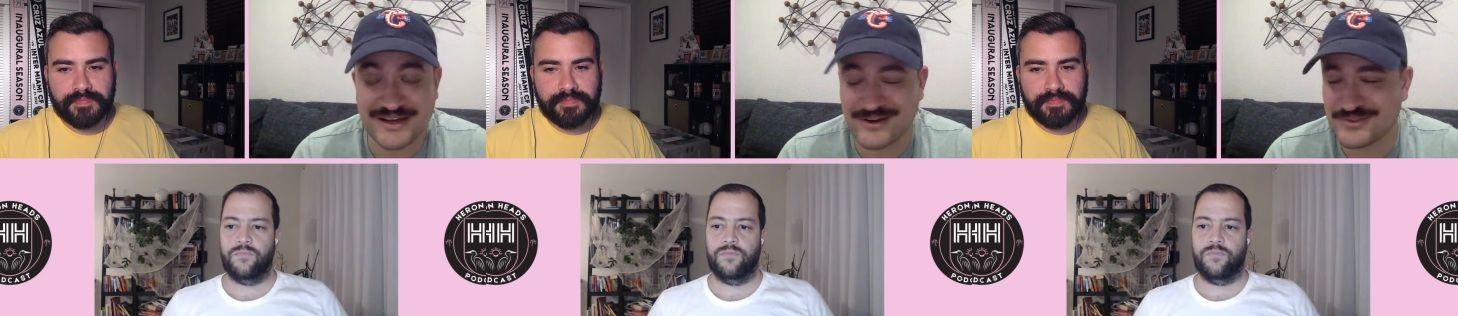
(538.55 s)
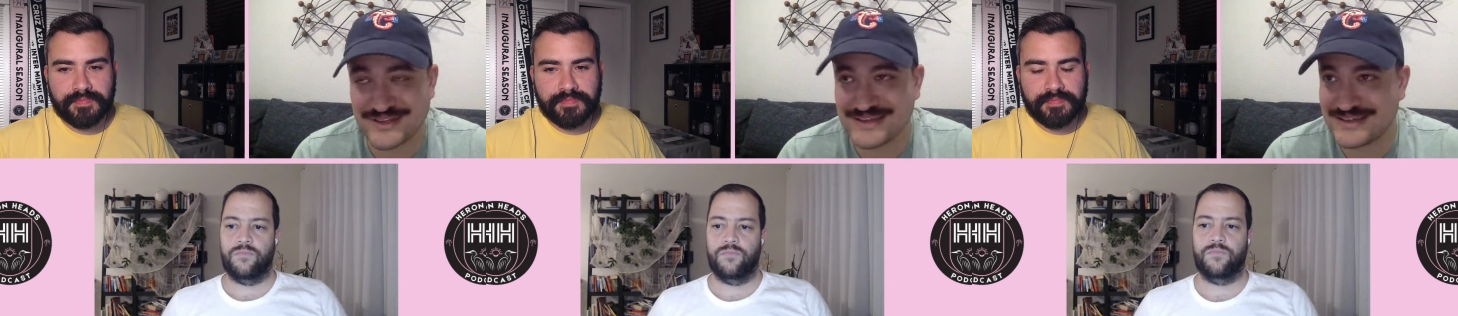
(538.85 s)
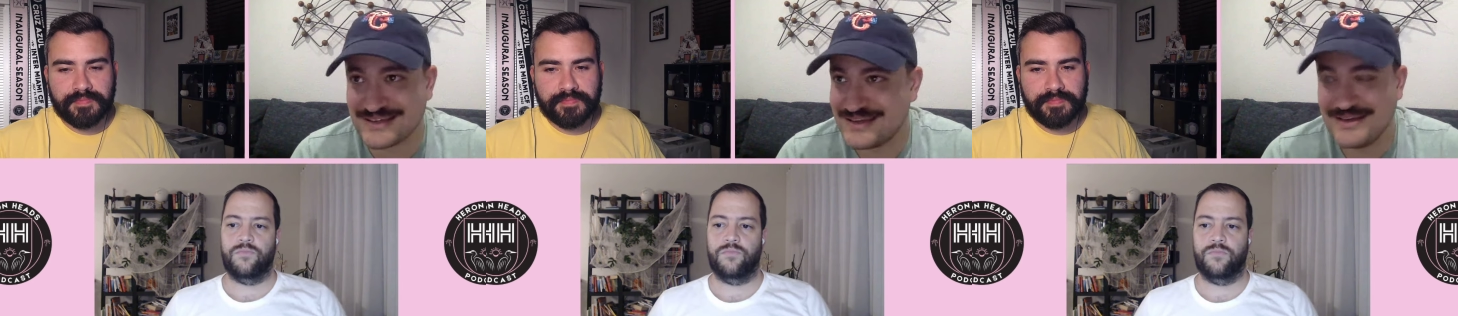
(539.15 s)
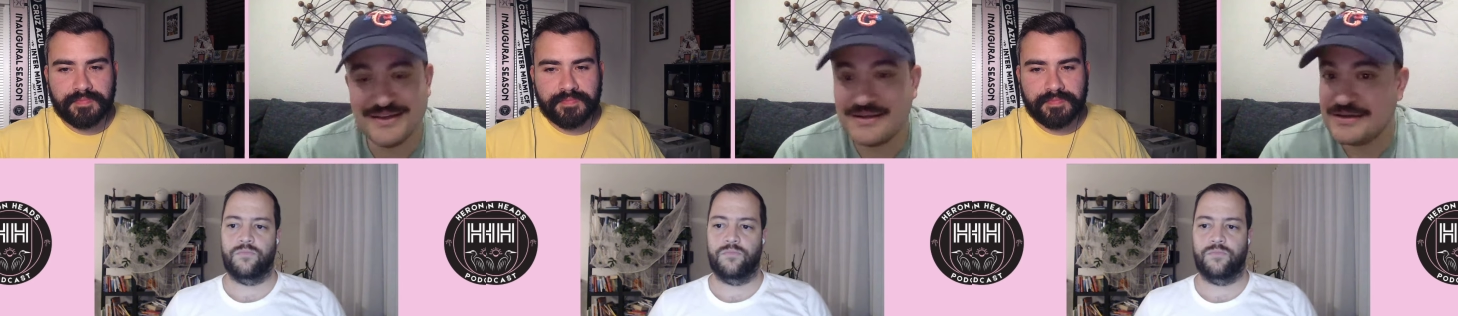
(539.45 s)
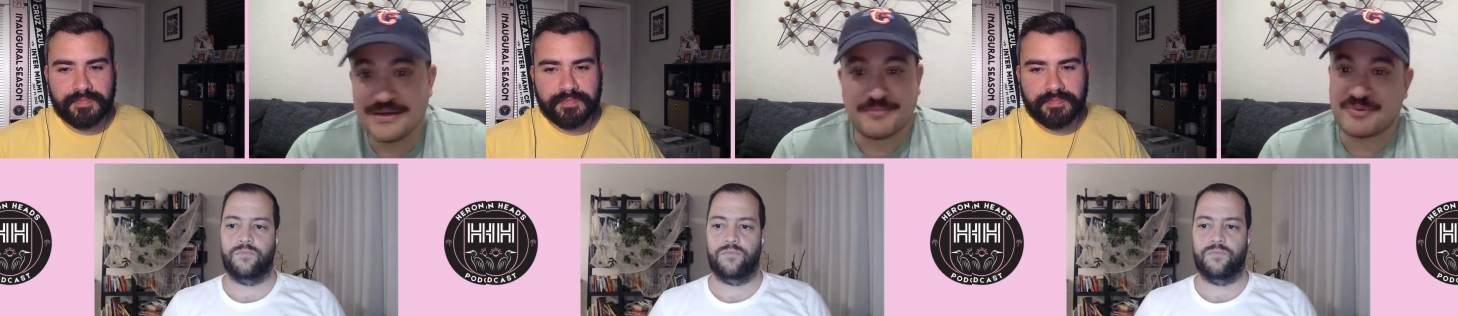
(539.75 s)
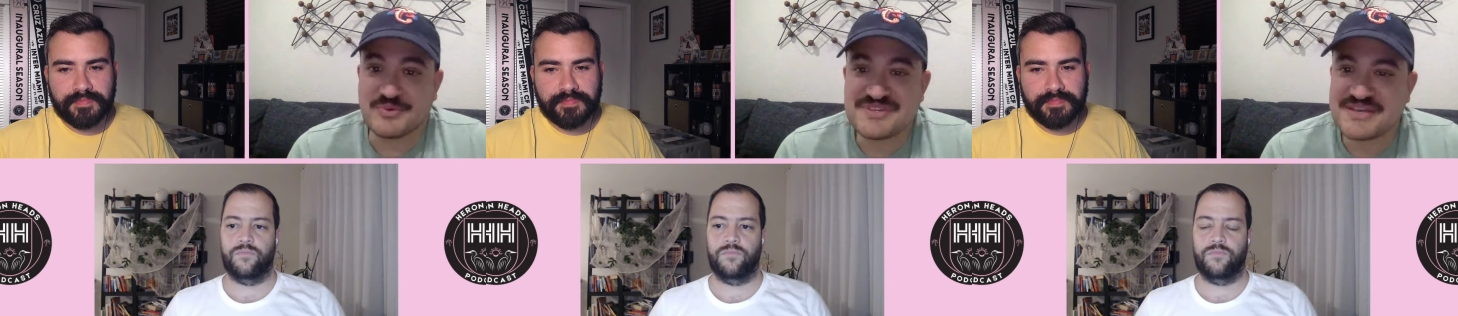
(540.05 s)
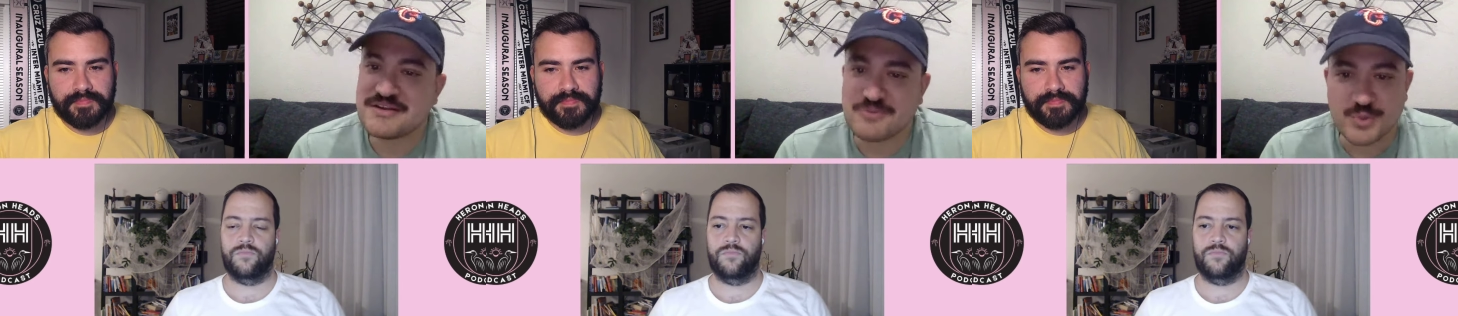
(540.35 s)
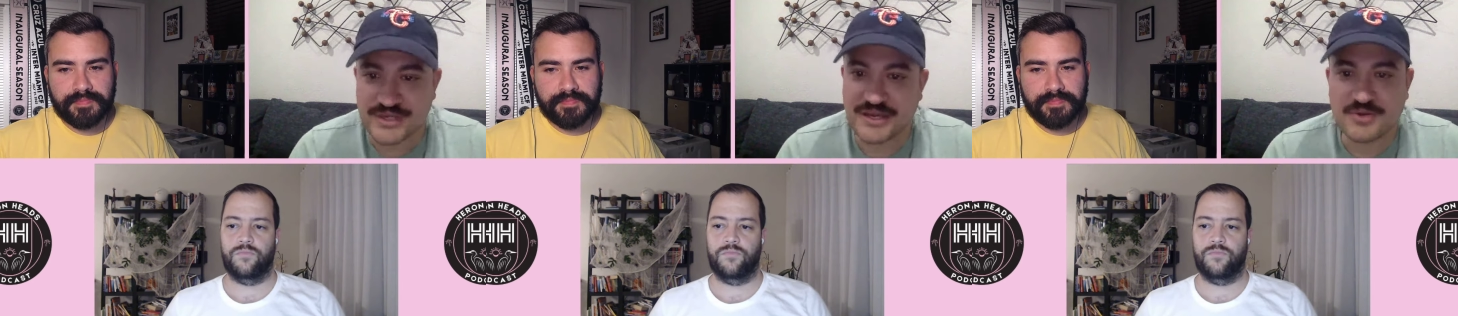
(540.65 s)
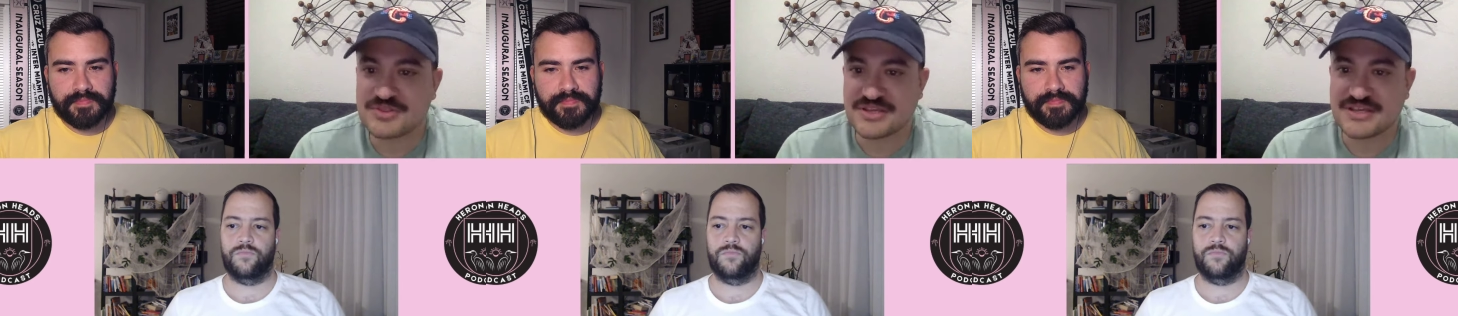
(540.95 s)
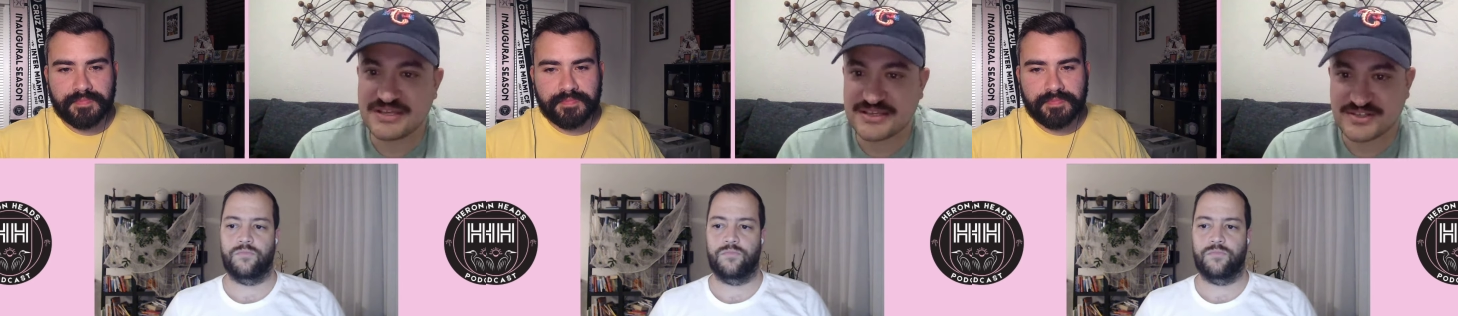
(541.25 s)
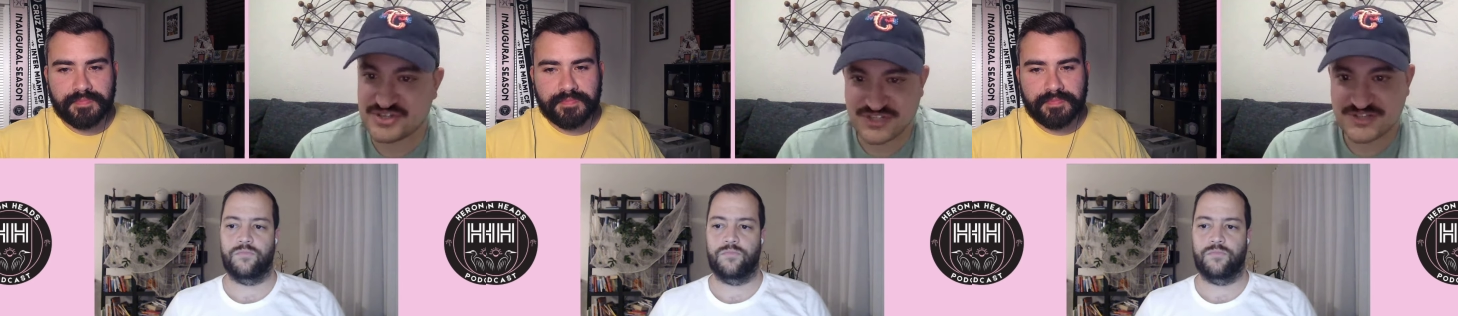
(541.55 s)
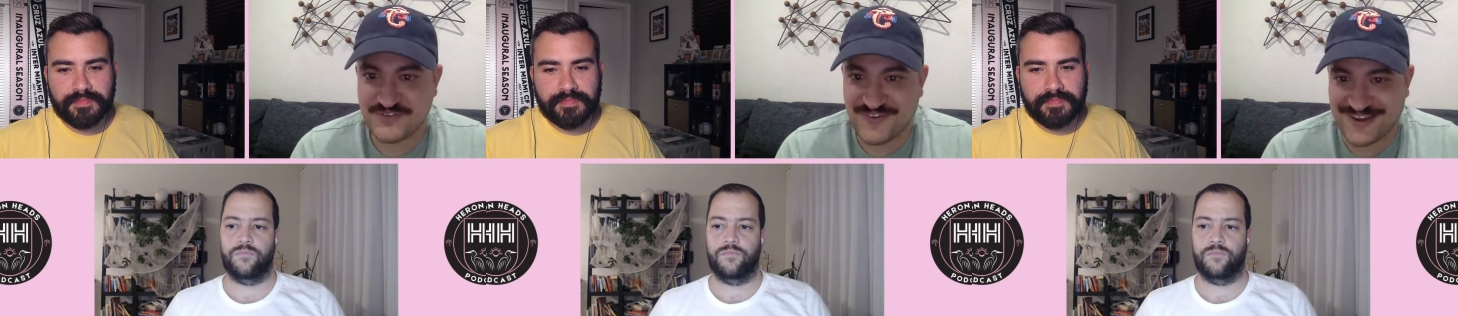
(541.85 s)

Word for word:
Speaker 1: I don't think he. I mean, we say it every week. I don't think he can justify